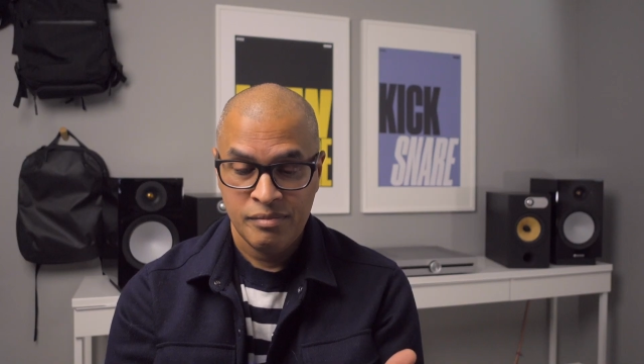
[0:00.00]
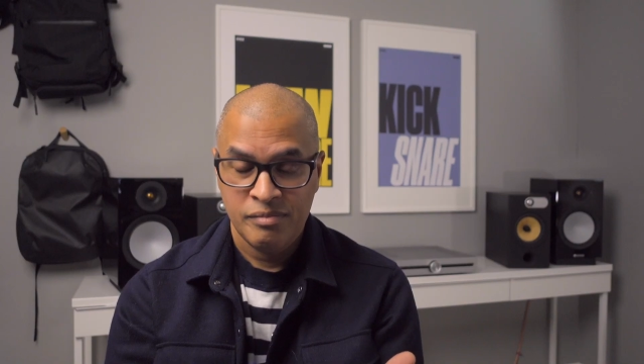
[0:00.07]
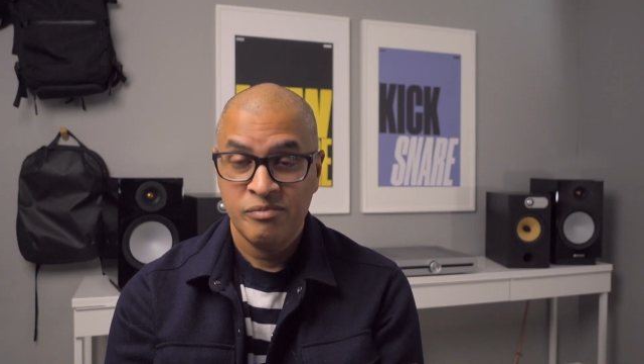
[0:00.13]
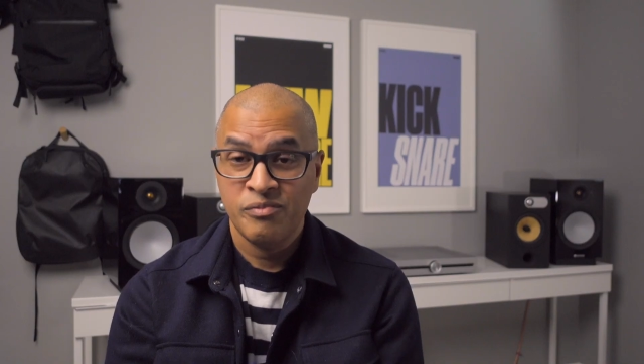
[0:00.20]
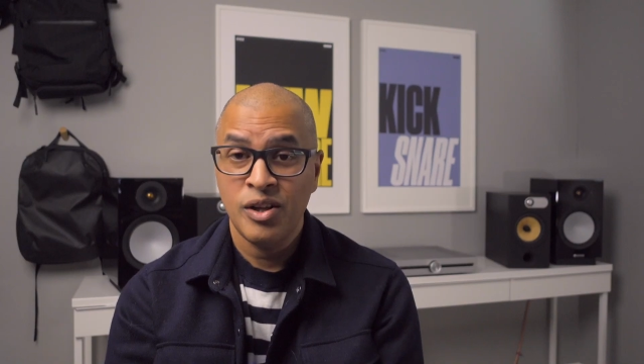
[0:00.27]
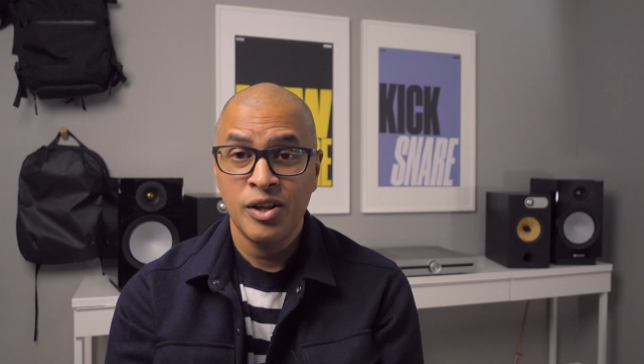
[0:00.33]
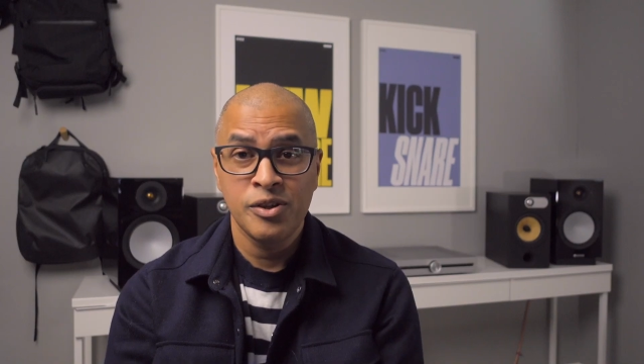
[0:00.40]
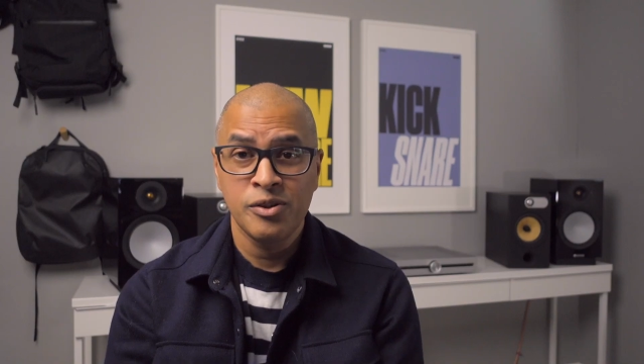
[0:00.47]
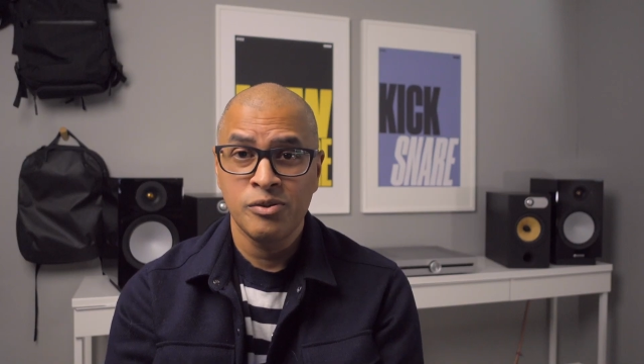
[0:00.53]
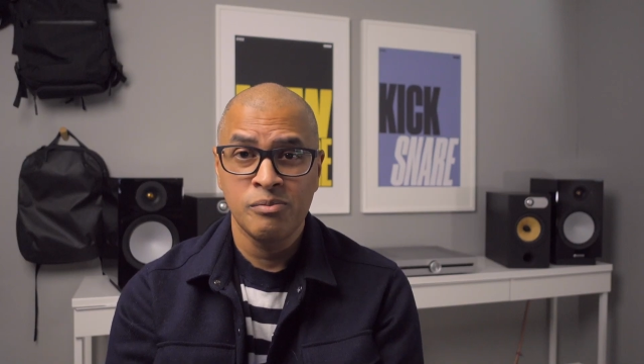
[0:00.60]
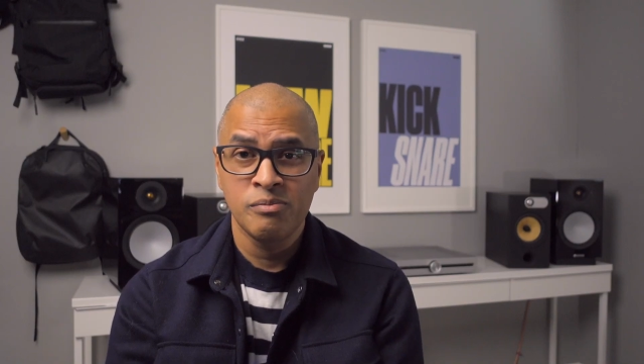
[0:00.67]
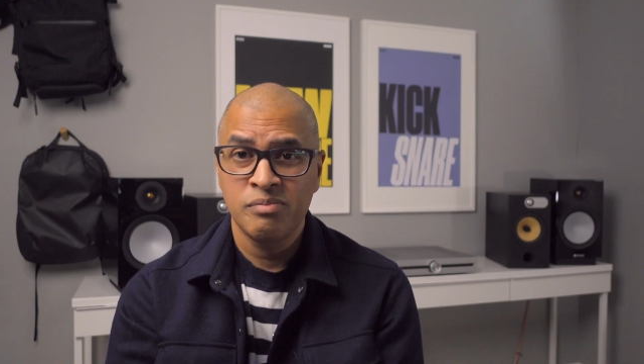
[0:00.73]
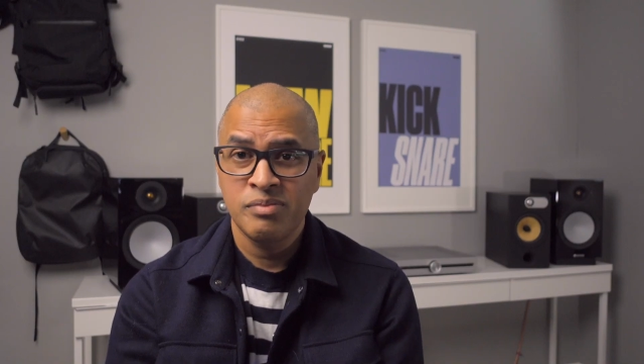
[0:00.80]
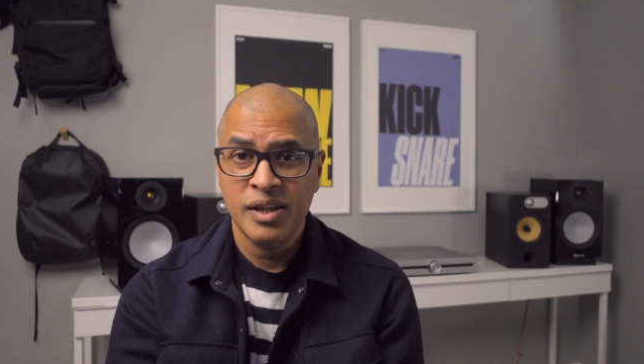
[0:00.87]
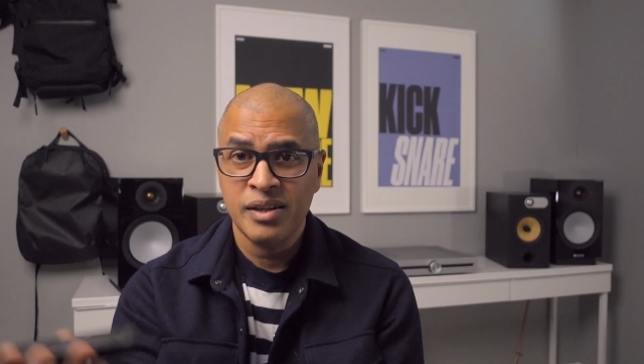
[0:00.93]

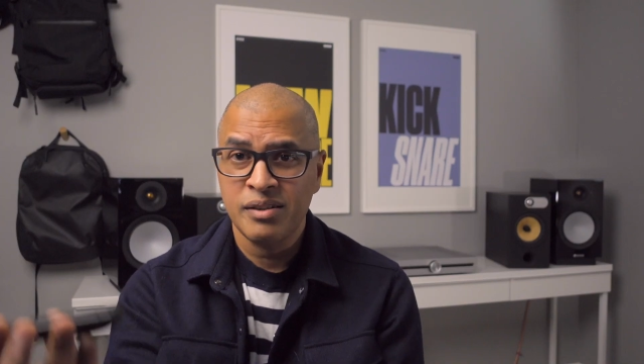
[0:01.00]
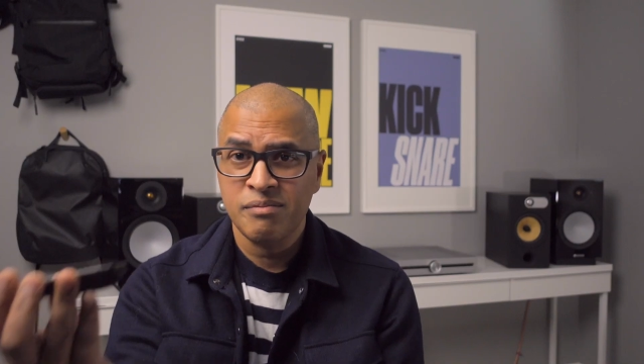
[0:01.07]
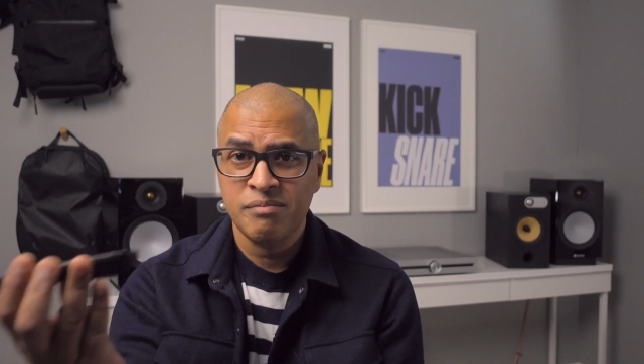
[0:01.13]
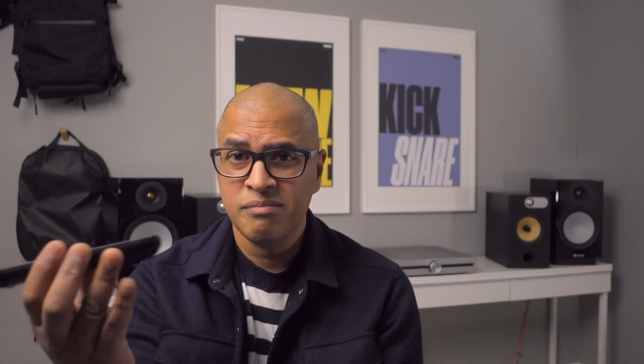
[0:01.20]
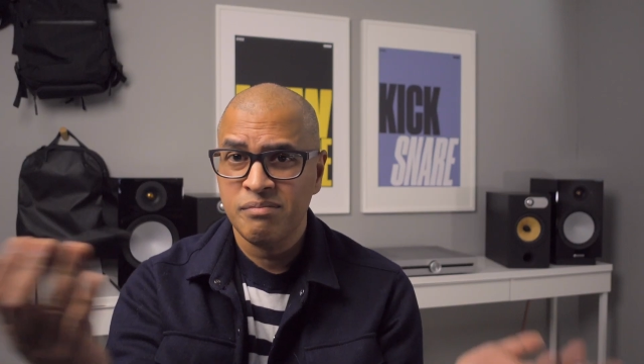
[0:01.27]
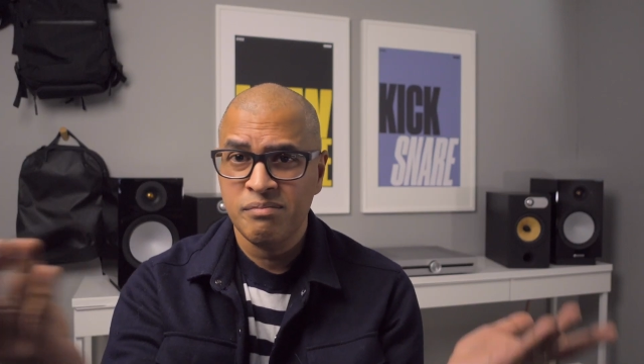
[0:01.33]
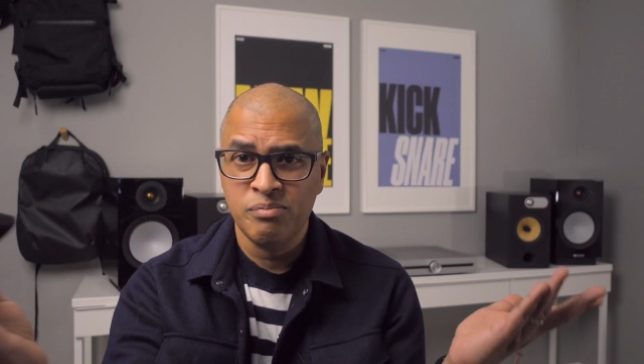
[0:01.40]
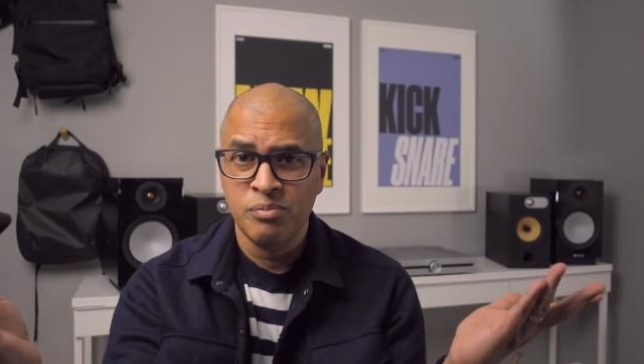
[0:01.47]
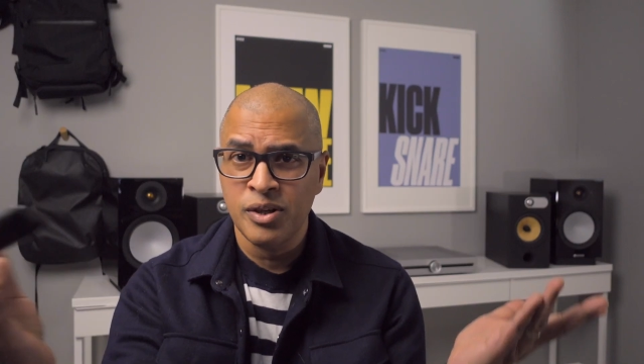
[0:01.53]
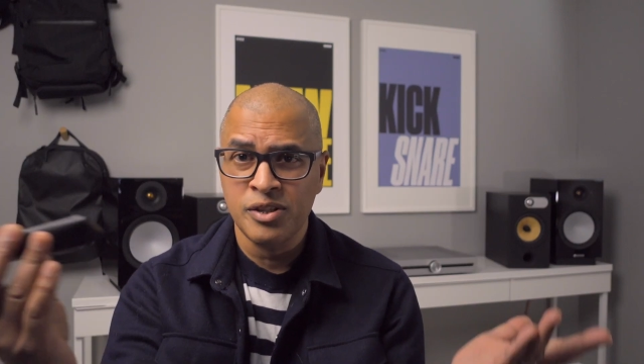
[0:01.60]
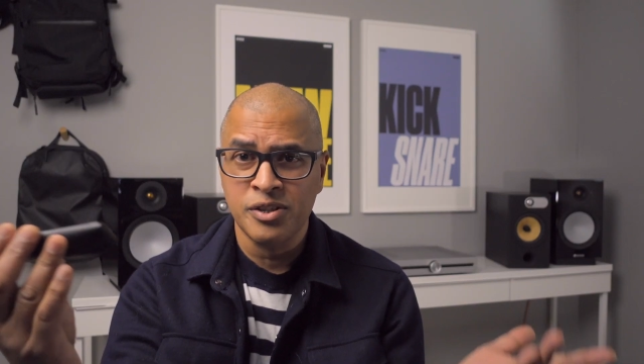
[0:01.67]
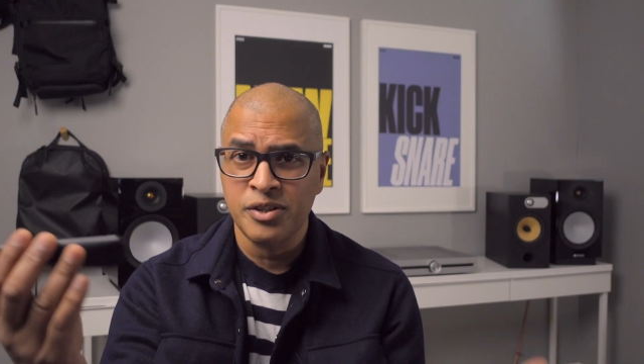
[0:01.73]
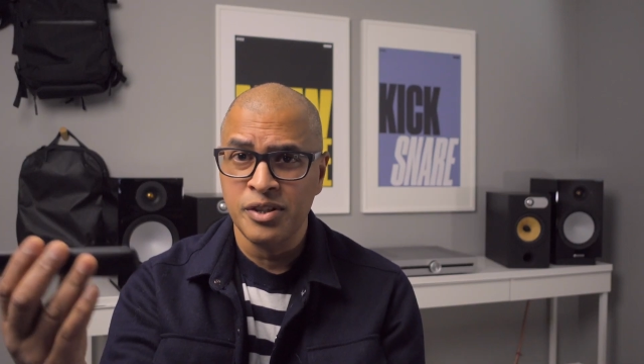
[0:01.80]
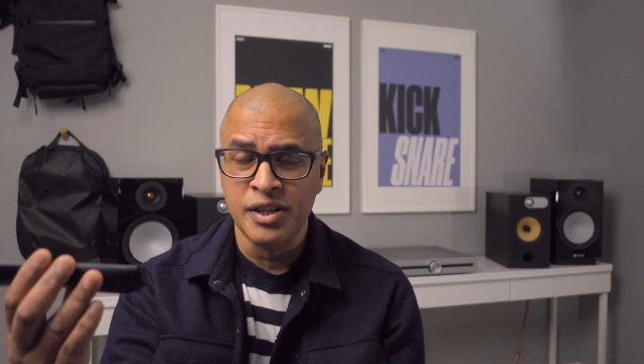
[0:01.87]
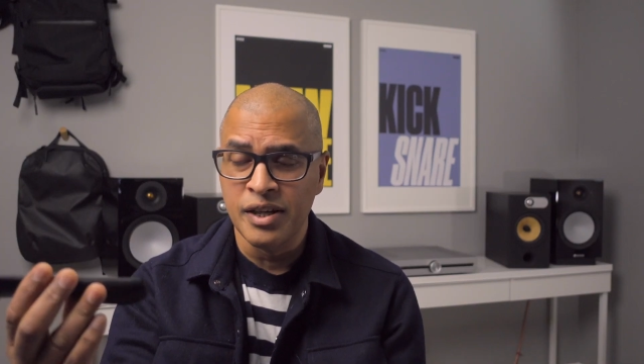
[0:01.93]
volume. Like, what
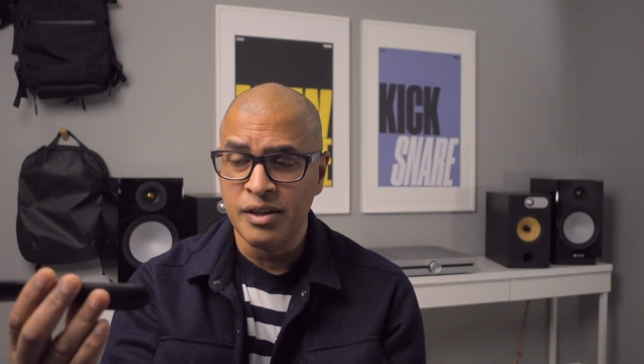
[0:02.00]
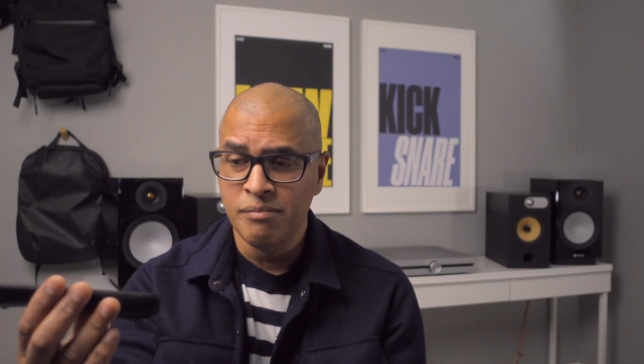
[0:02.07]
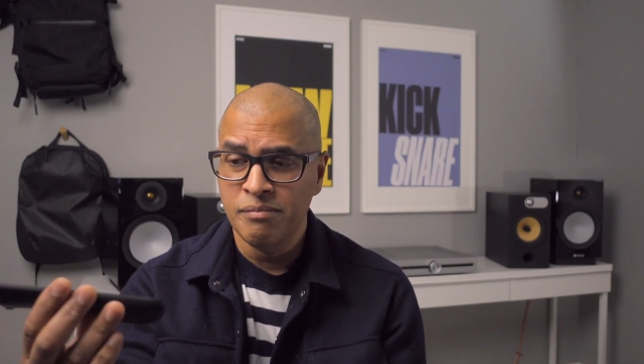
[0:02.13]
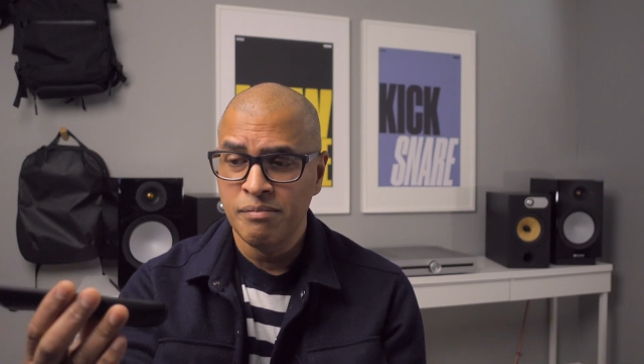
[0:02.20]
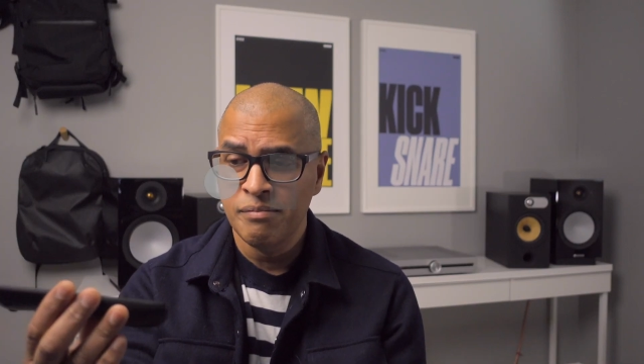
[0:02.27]
else do you need?